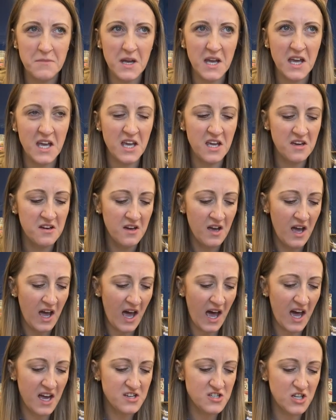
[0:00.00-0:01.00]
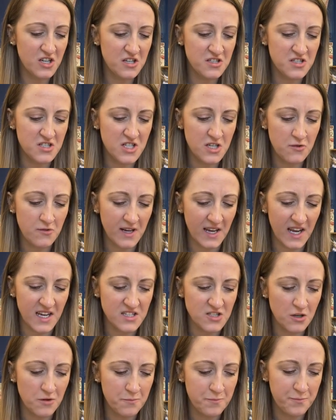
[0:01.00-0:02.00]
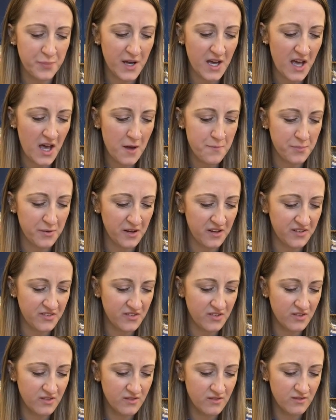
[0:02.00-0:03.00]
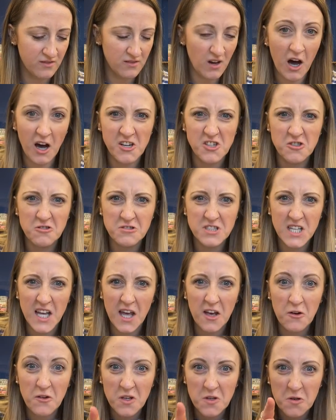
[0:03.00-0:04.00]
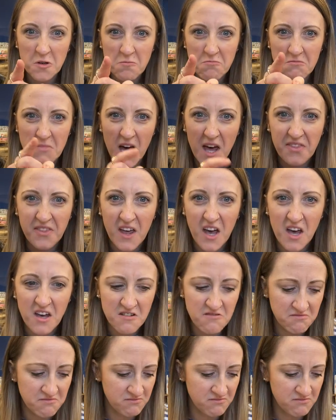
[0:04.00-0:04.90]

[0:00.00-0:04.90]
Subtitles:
me, and you're doing it on purpose. I shall tell your mother."